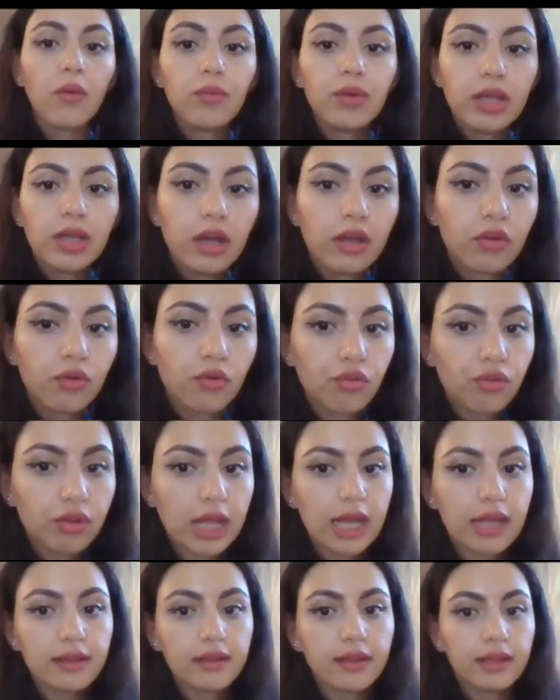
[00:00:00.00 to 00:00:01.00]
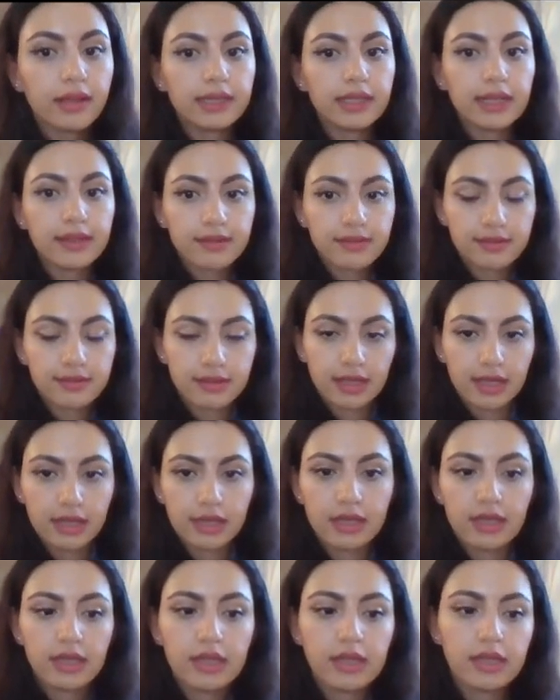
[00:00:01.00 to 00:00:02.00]
we understand the
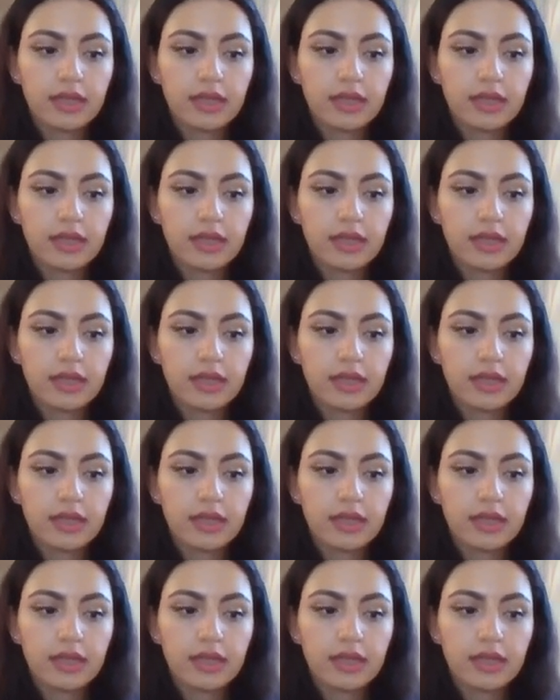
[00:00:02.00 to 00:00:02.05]
lesson.